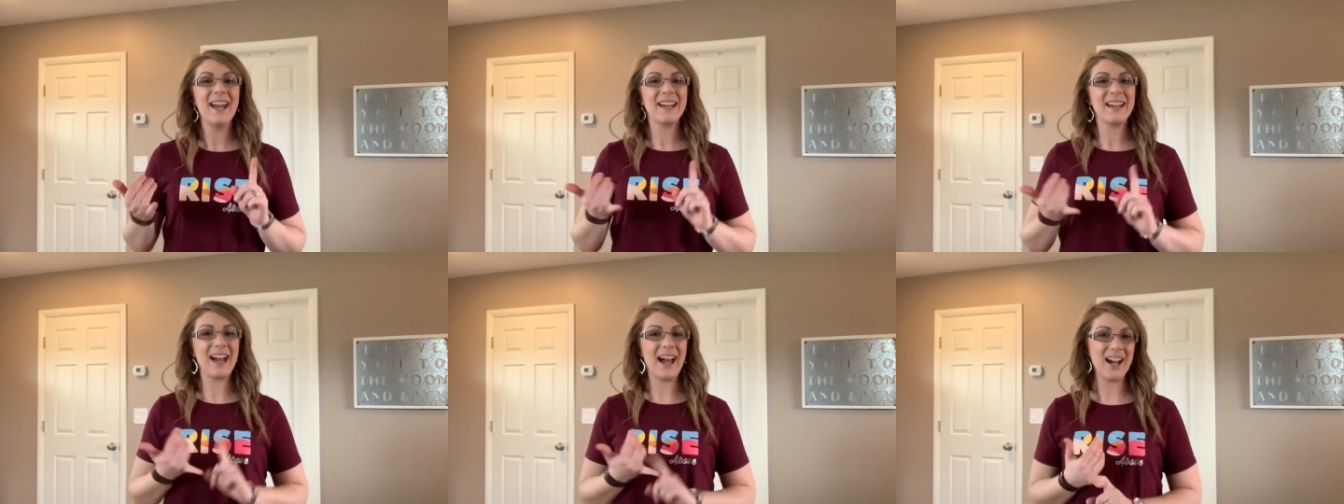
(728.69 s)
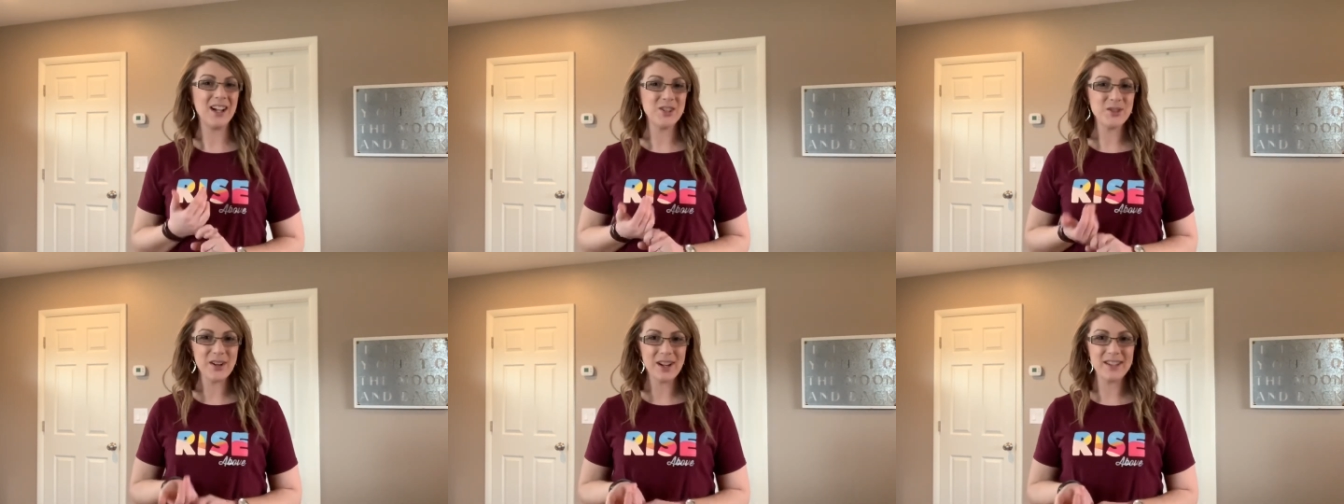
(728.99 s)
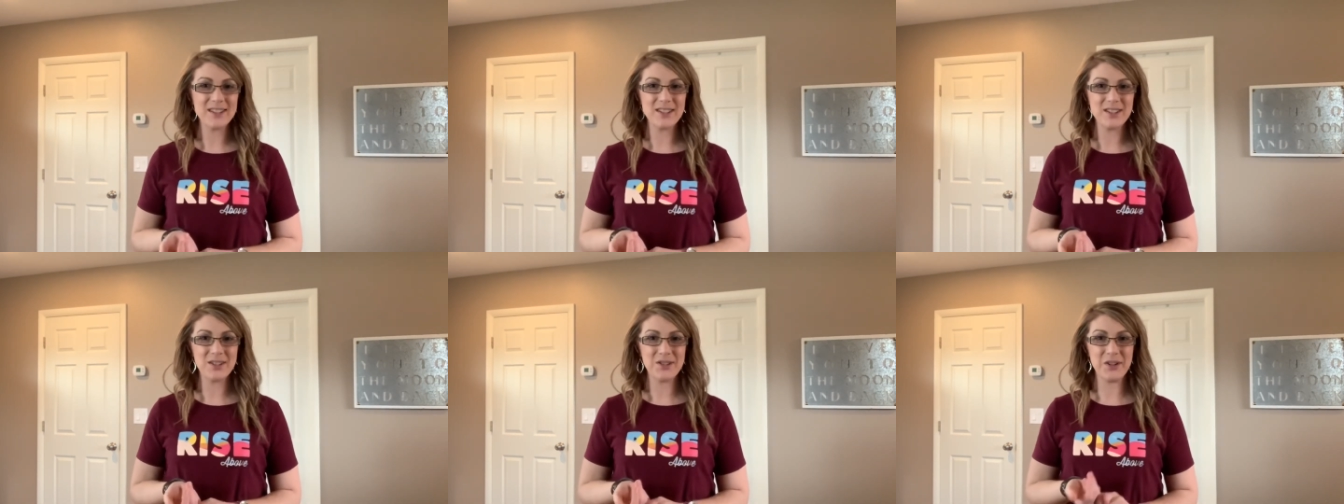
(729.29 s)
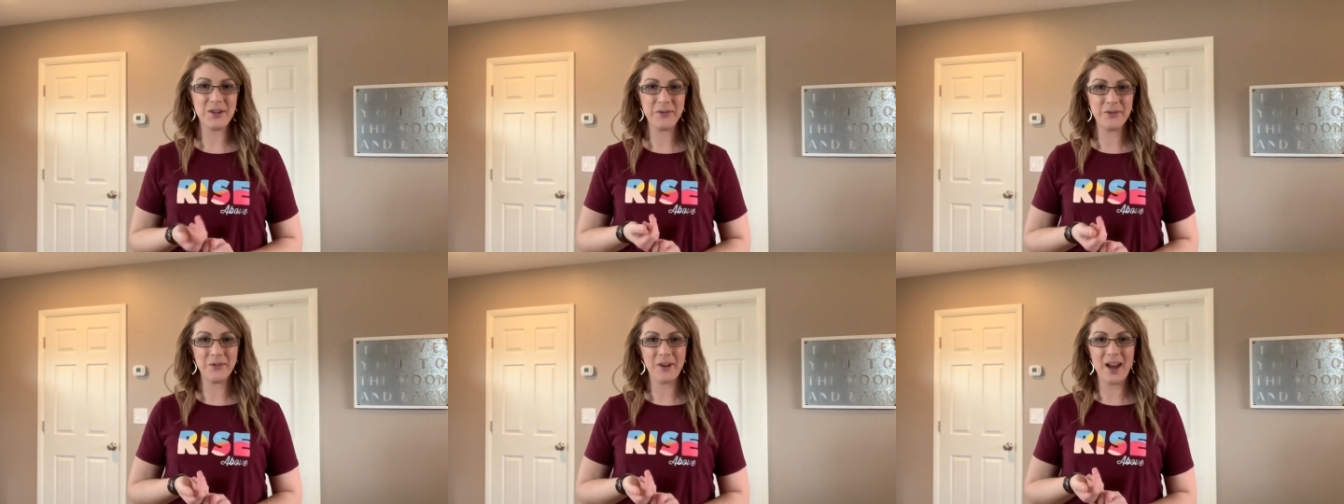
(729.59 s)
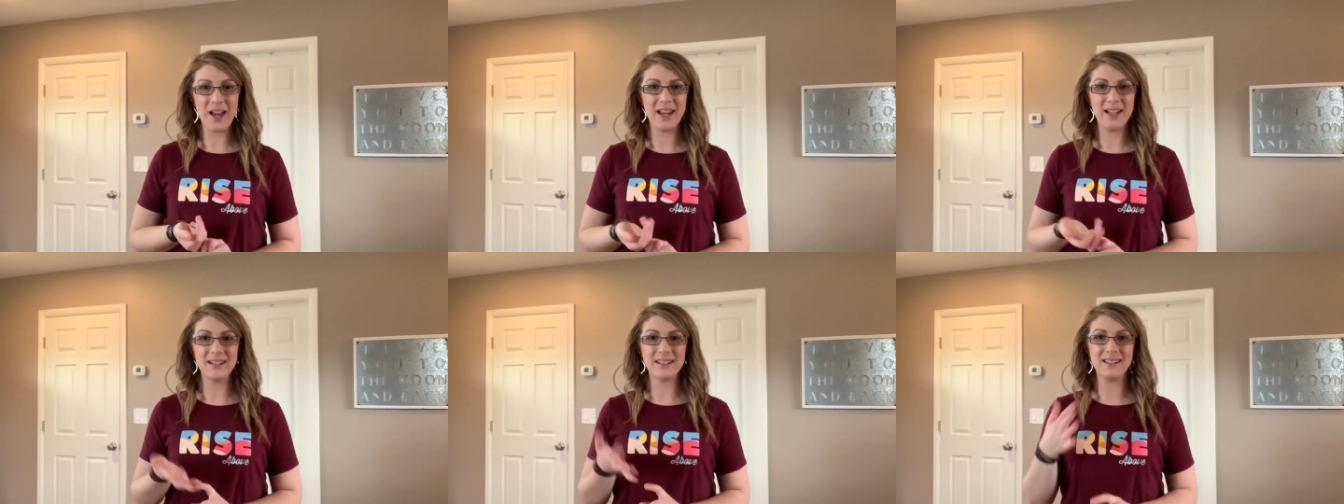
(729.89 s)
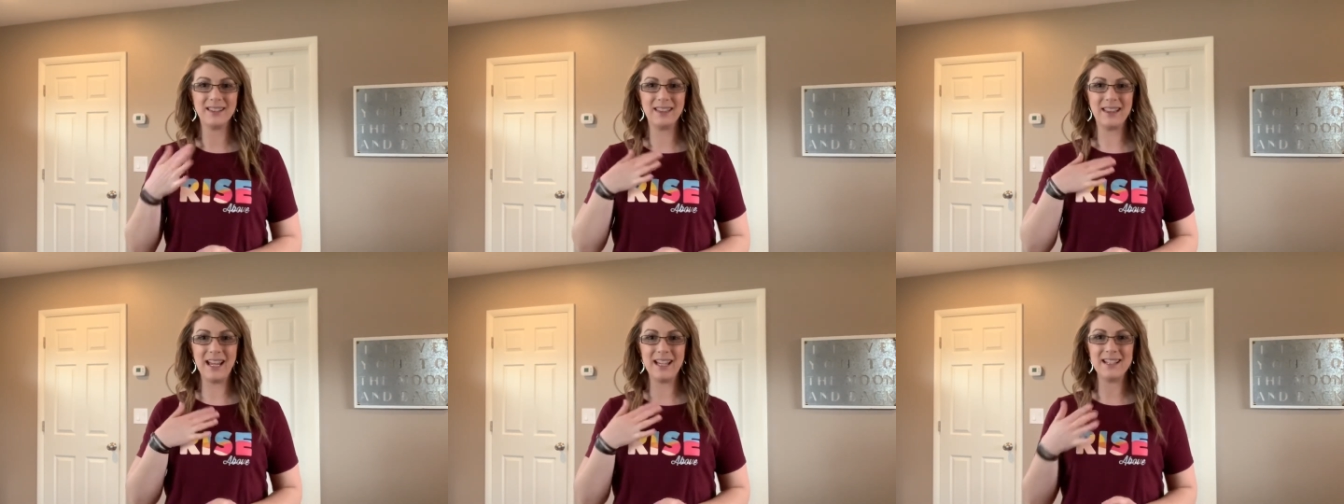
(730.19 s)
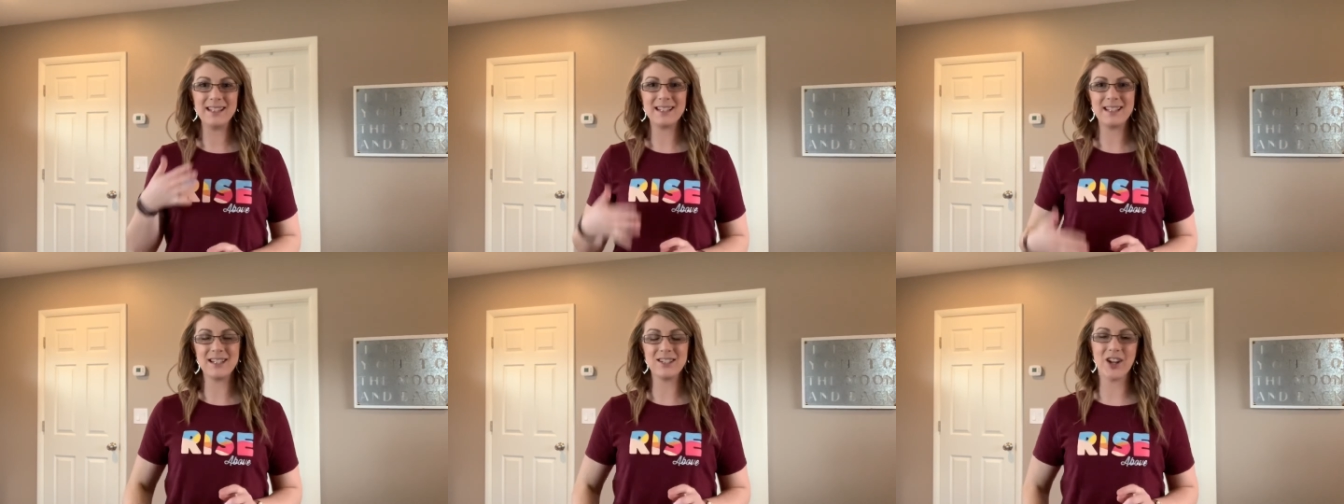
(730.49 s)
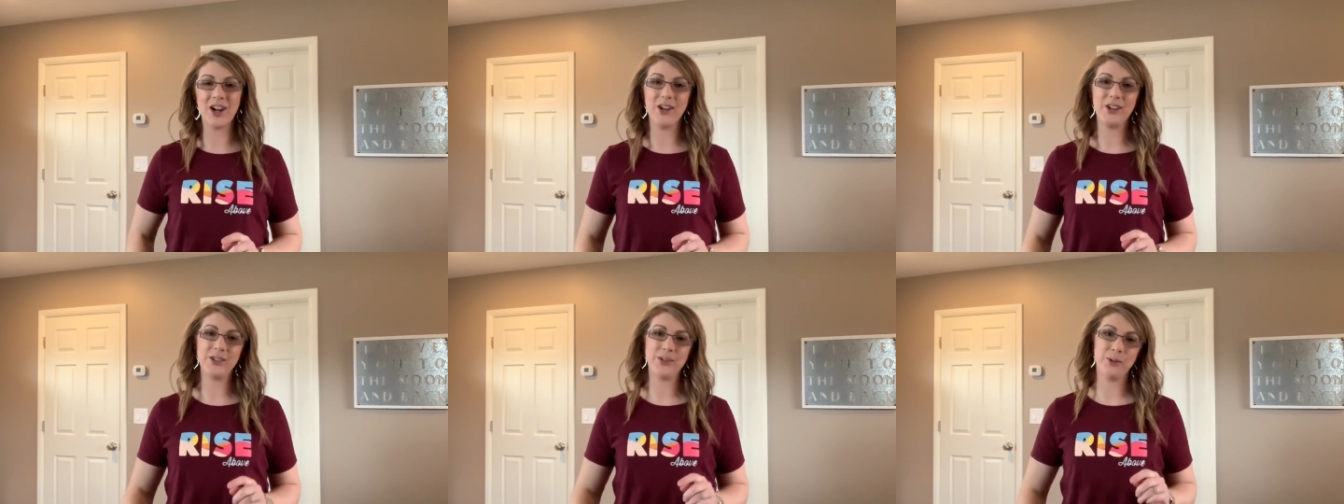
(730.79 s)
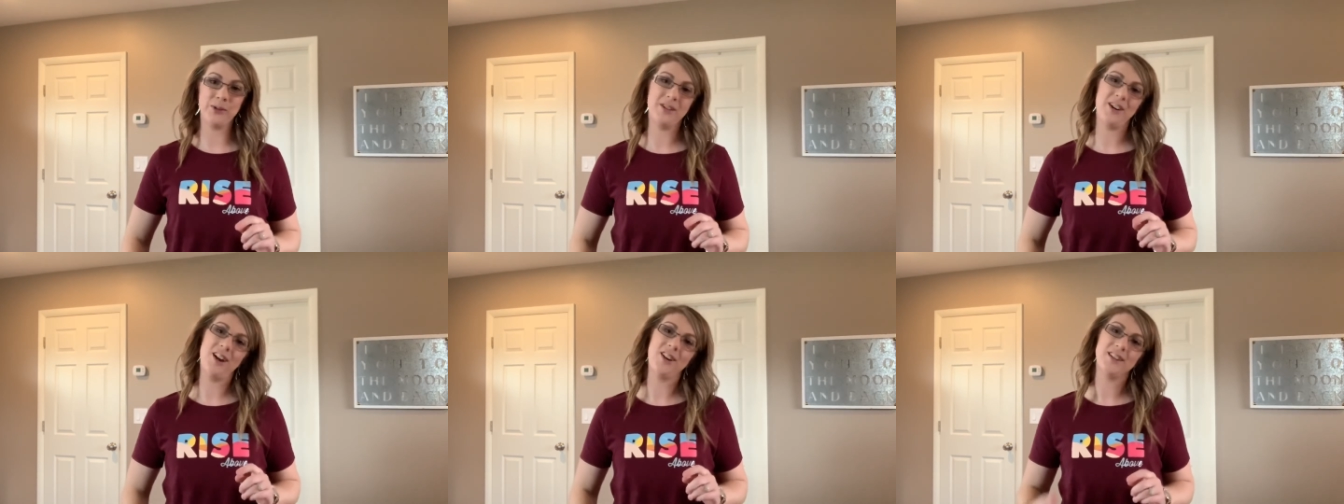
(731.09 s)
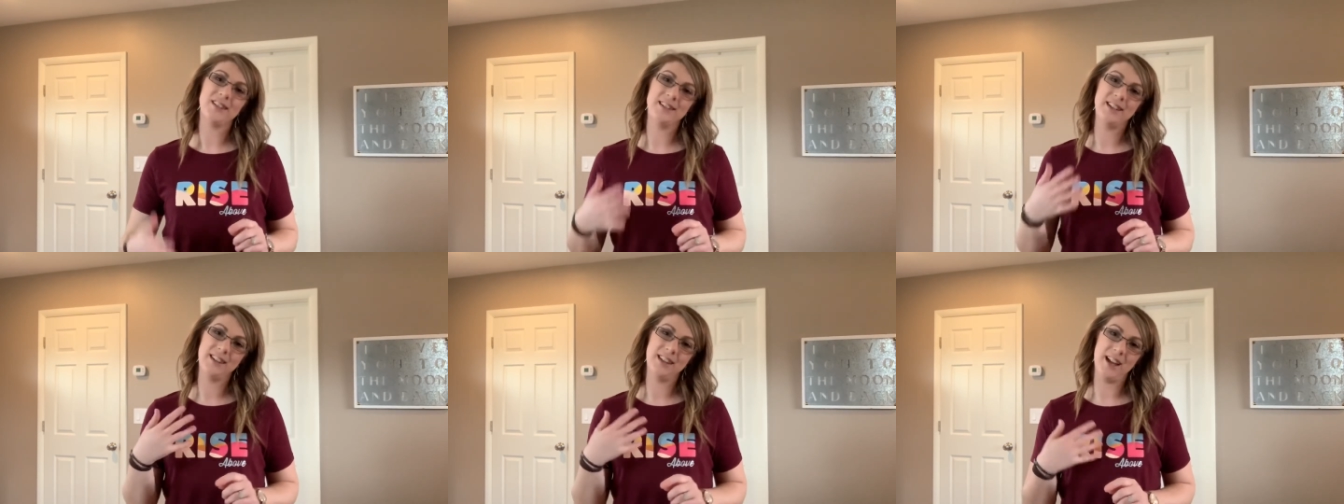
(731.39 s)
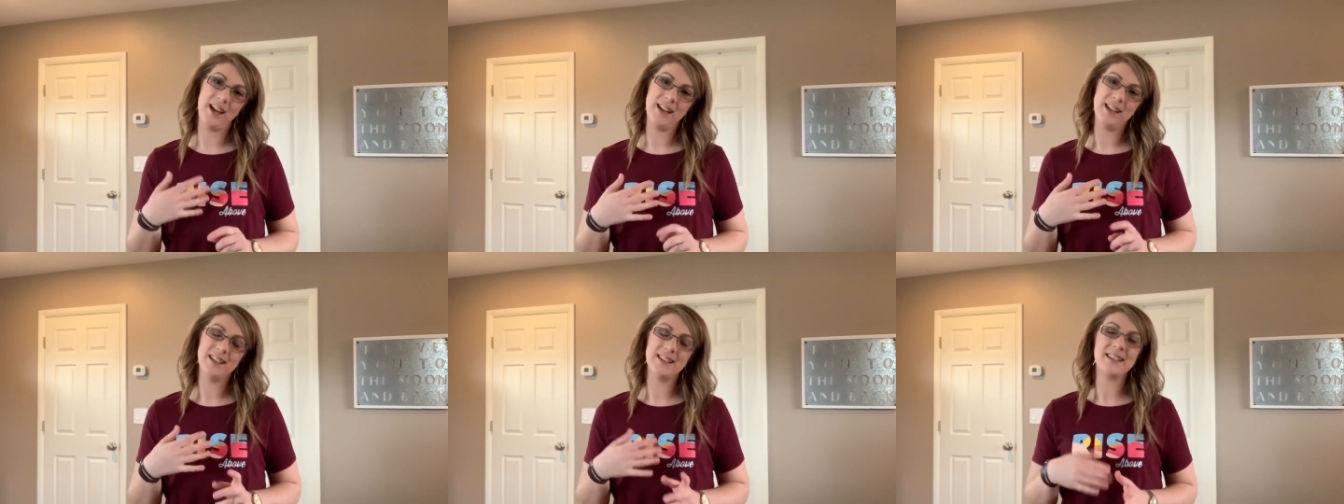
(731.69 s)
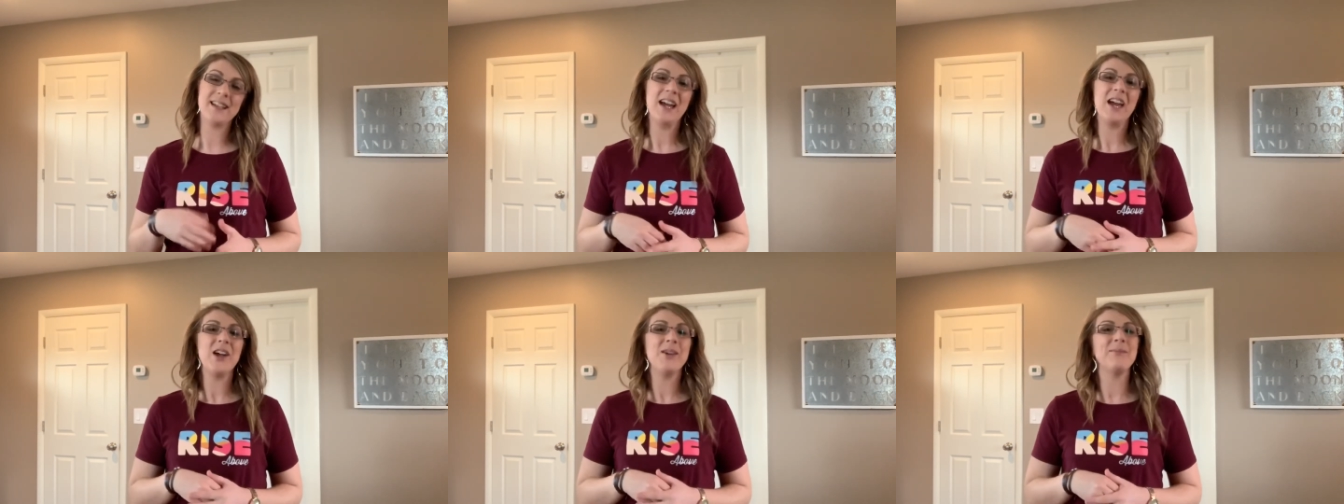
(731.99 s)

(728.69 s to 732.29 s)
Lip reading: Contrast is your friend, lights and darks or darks and lights.